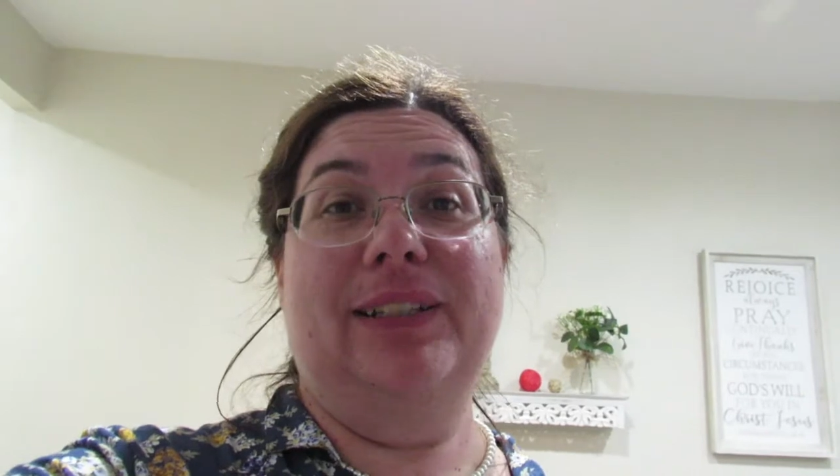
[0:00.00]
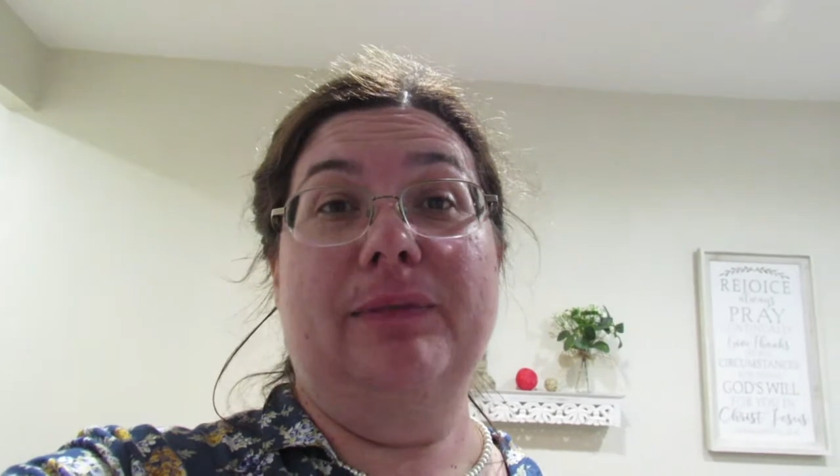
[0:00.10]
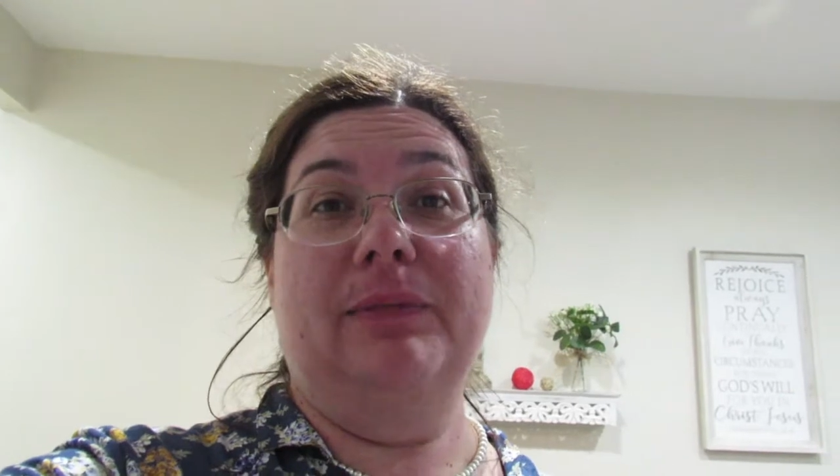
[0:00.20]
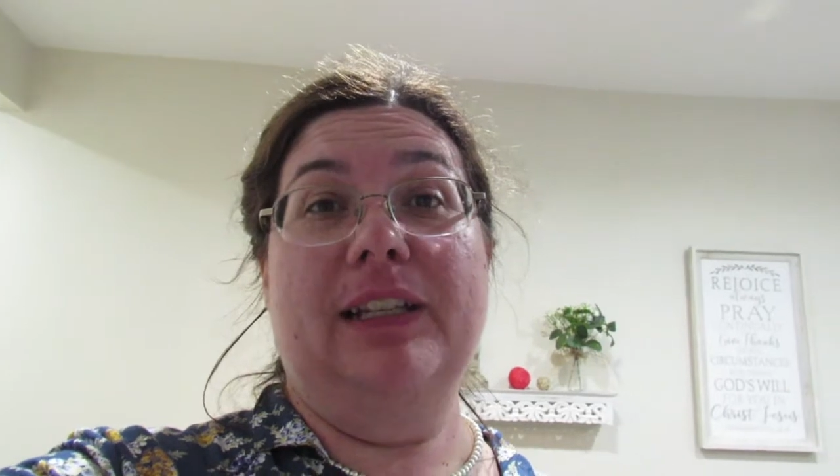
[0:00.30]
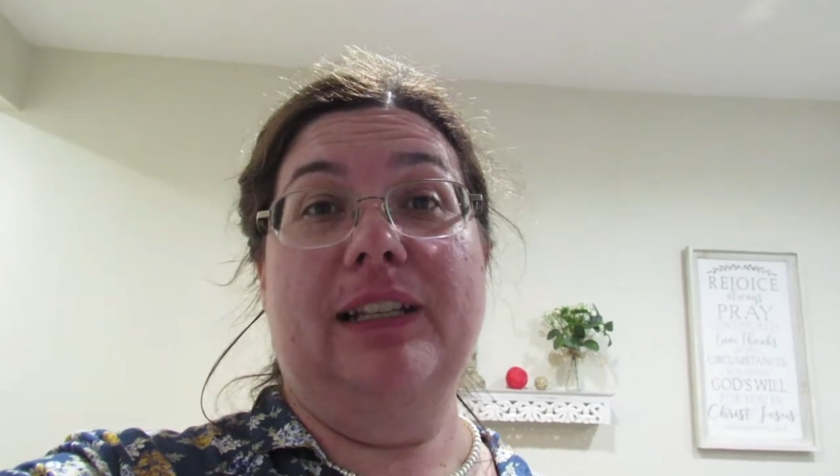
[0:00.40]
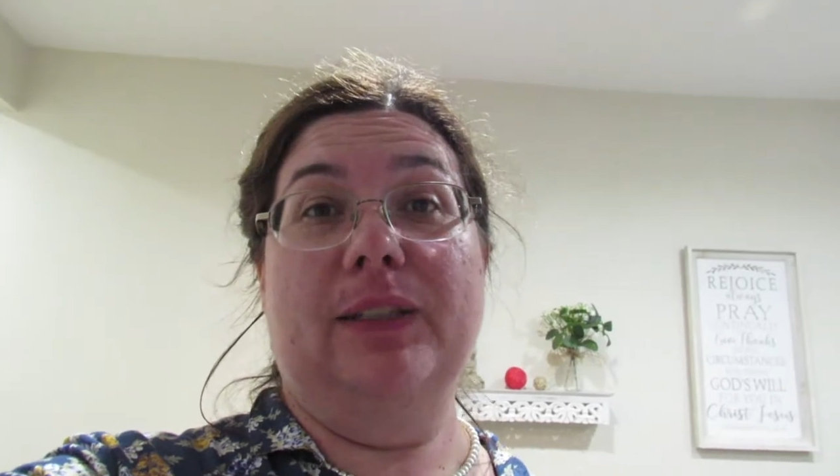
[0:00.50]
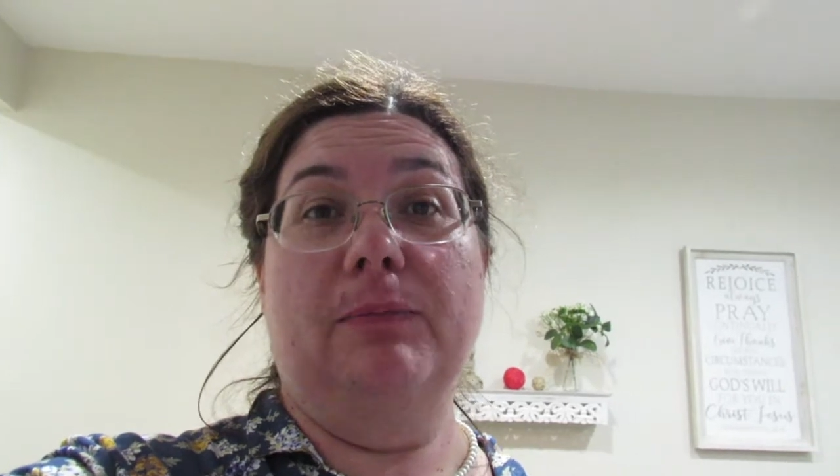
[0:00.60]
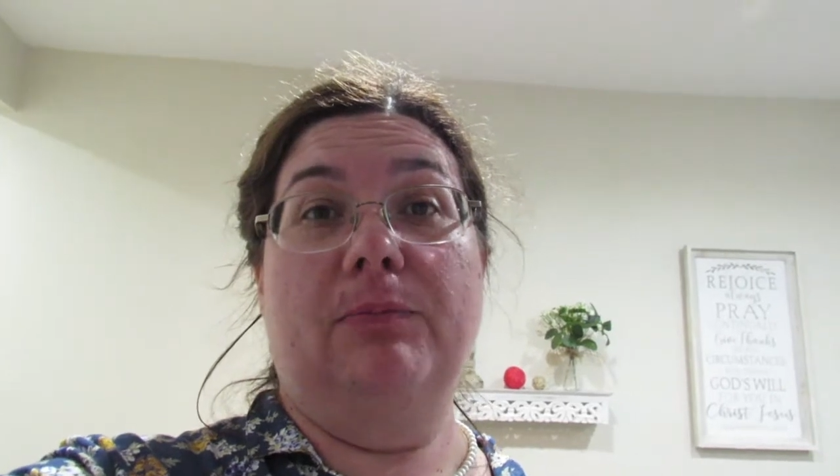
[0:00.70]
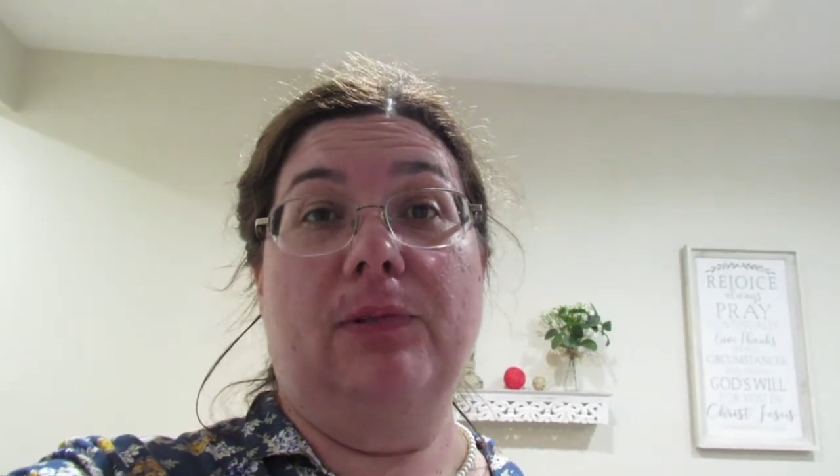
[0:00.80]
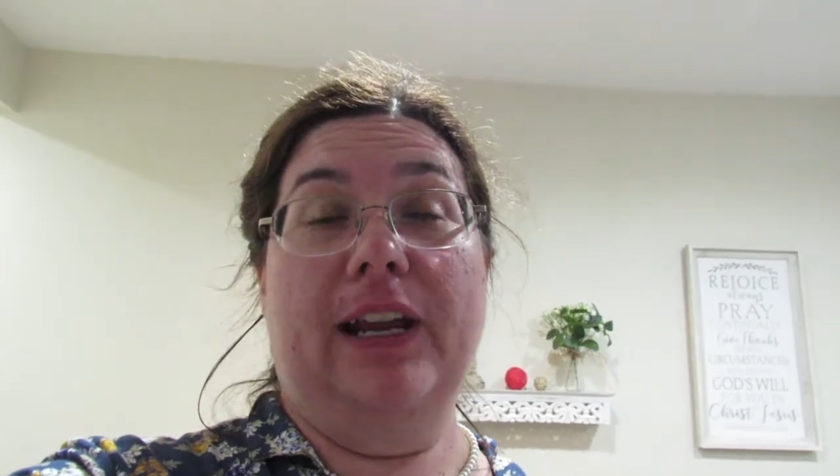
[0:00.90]
something that's
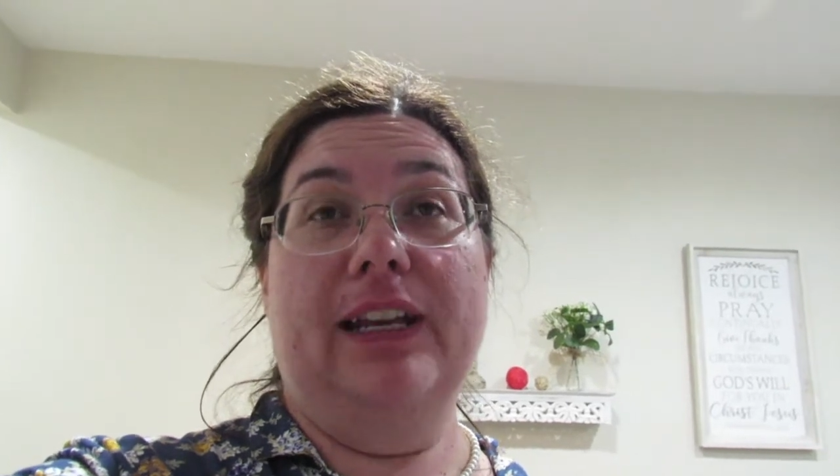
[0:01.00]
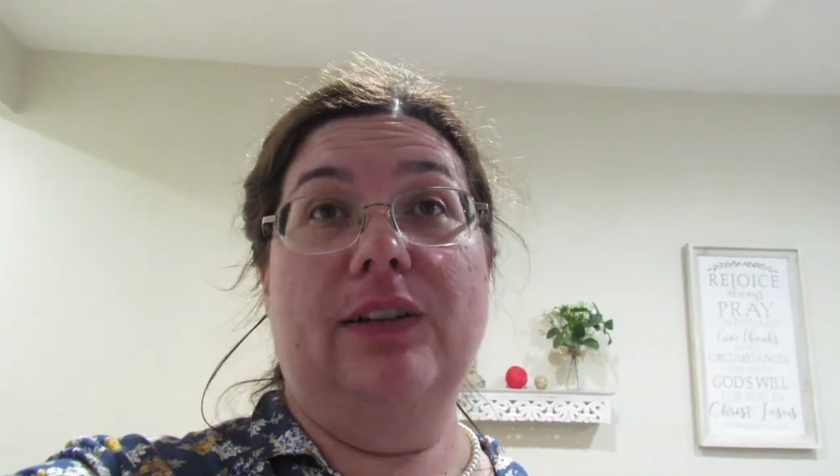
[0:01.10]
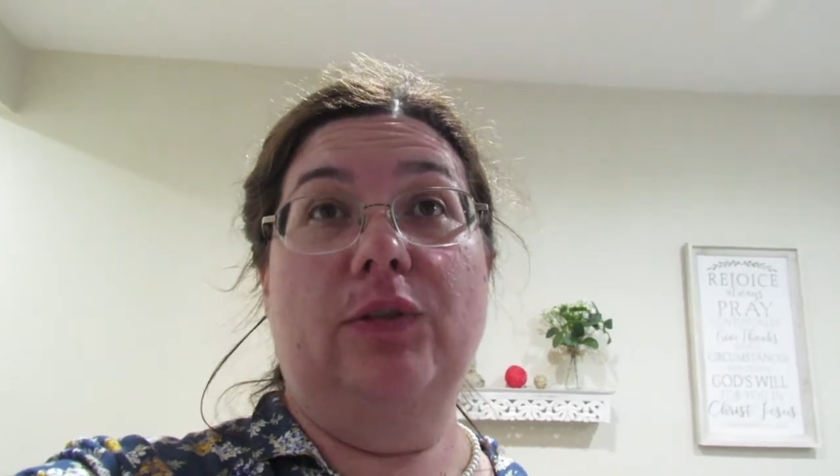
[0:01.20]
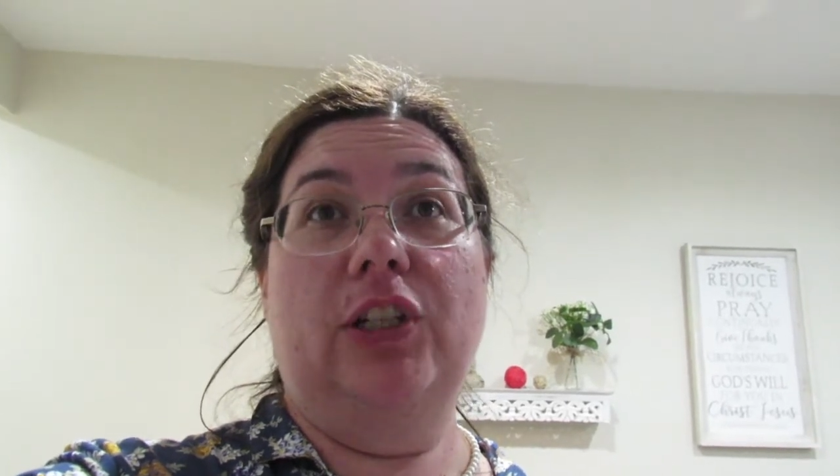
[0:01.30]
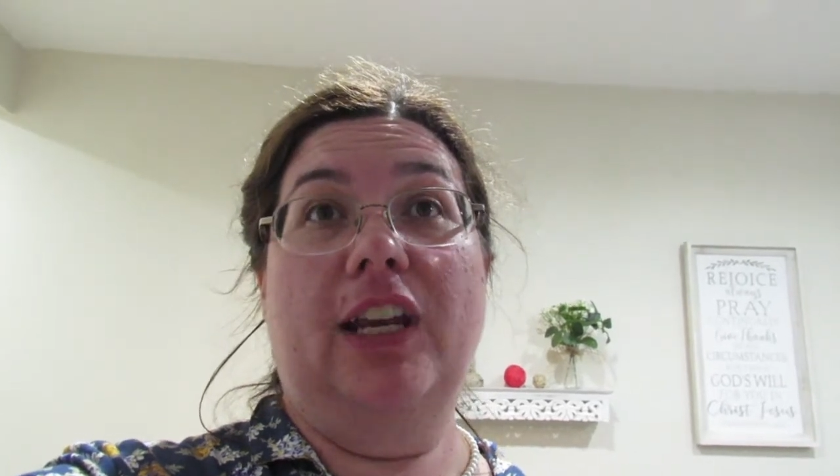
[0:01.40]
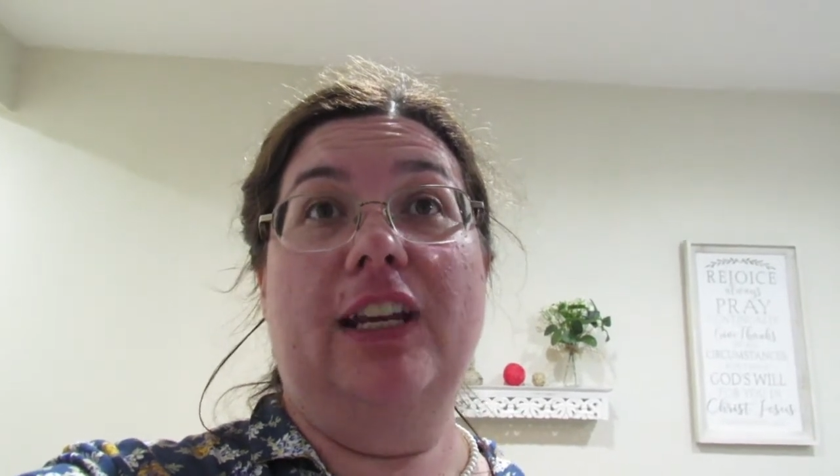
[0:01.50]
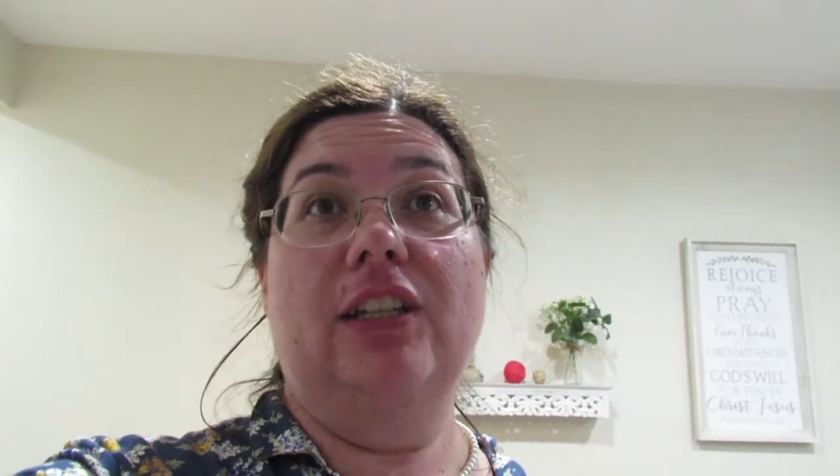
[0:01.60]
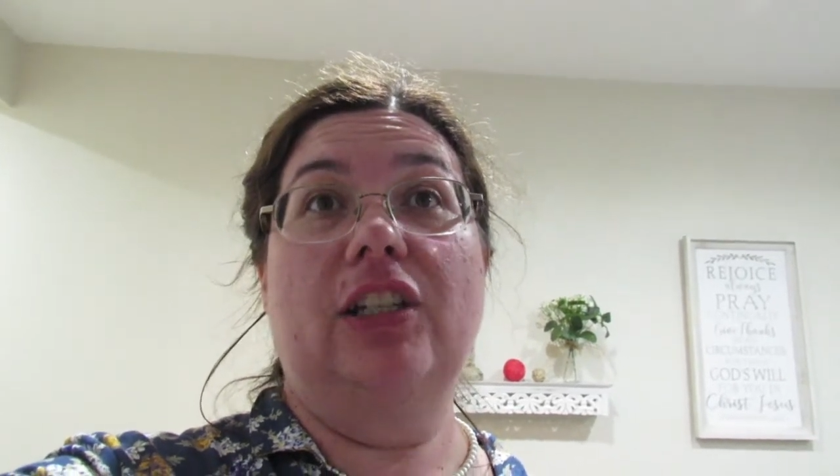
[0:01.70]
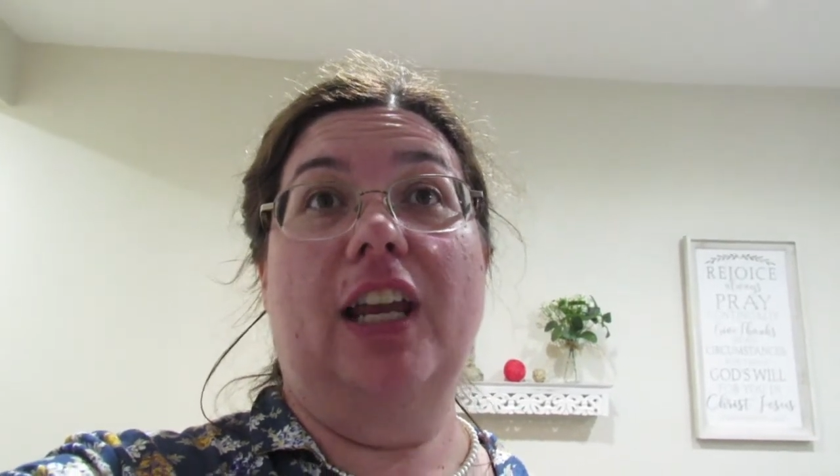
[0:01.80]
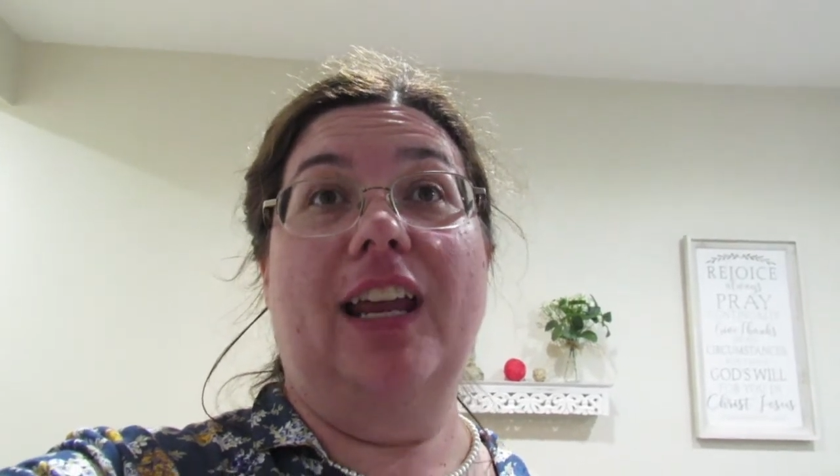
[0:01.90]
a brand new
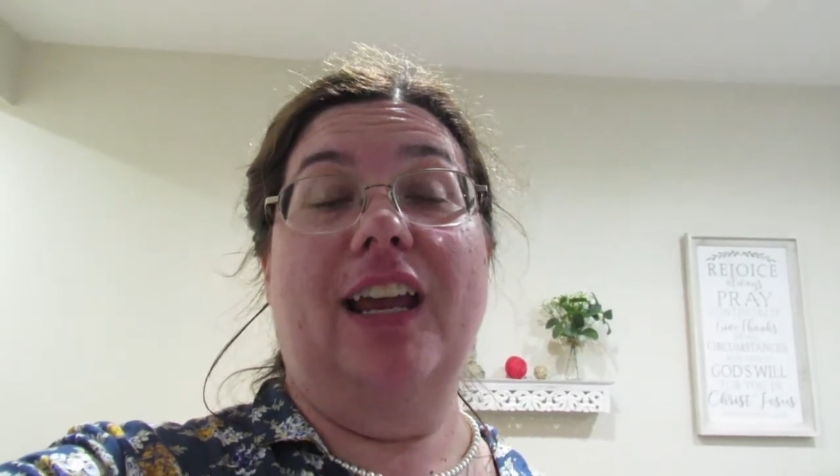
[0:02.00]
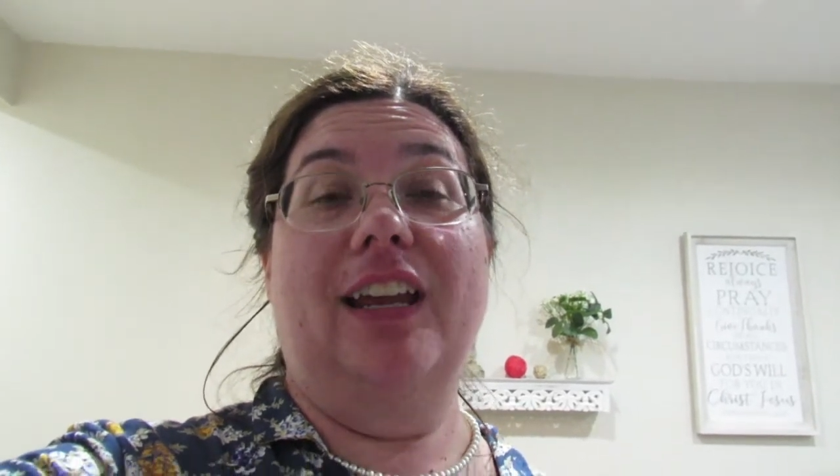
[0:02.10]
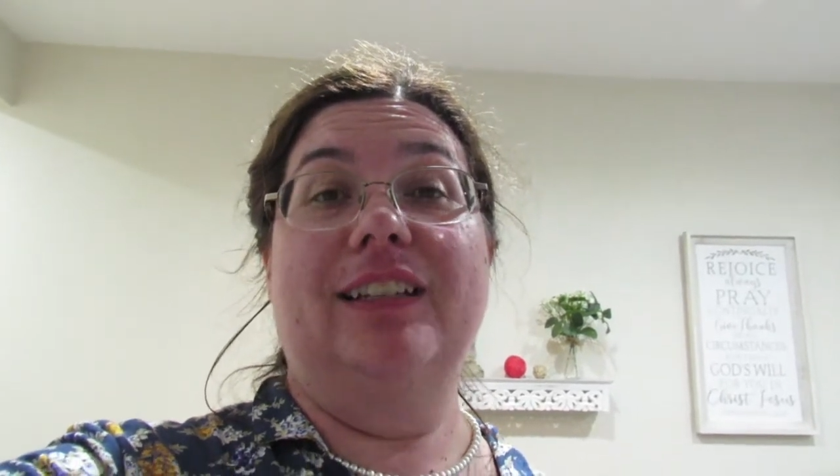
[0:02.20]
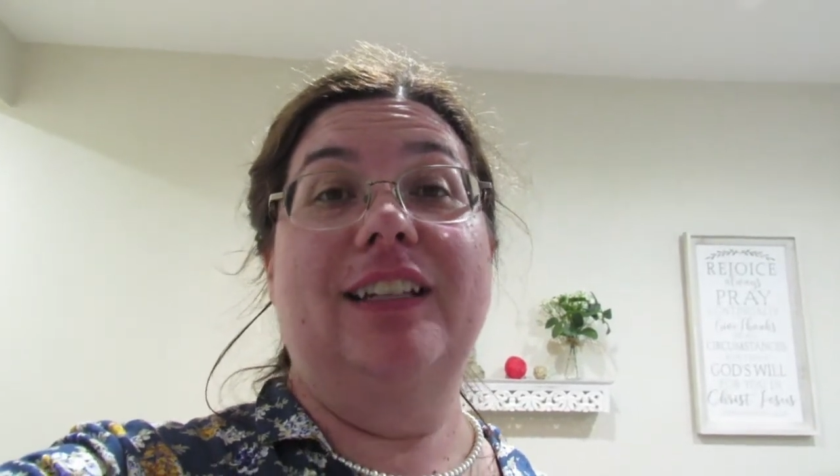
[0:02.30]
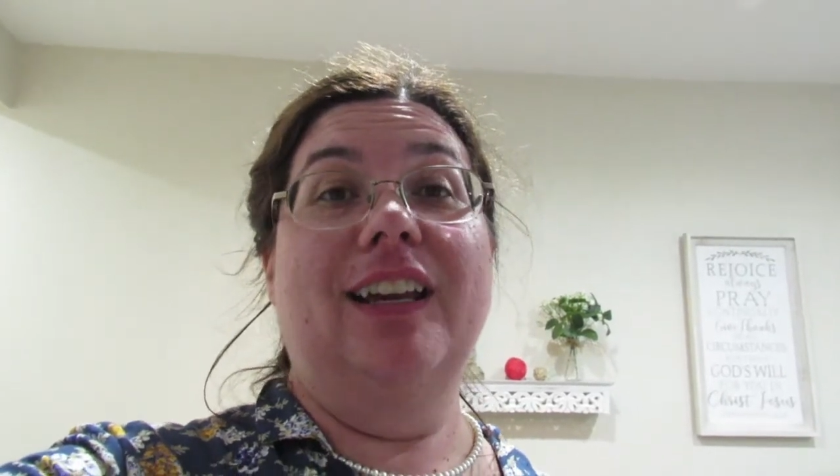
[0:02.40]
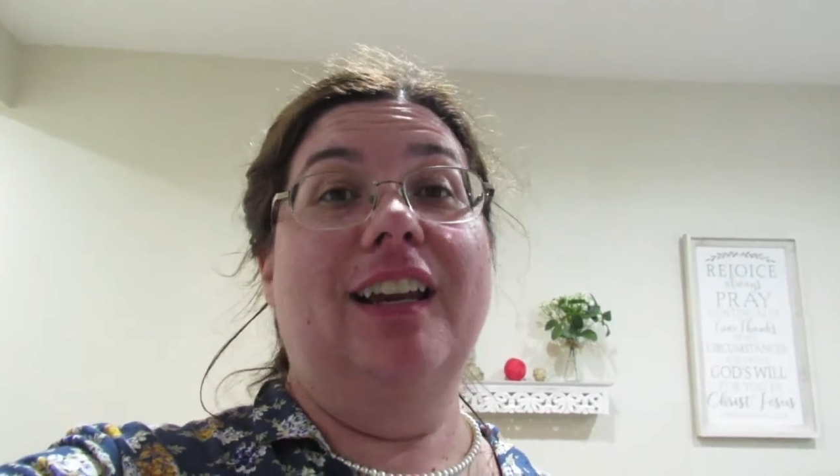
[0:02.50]
change, and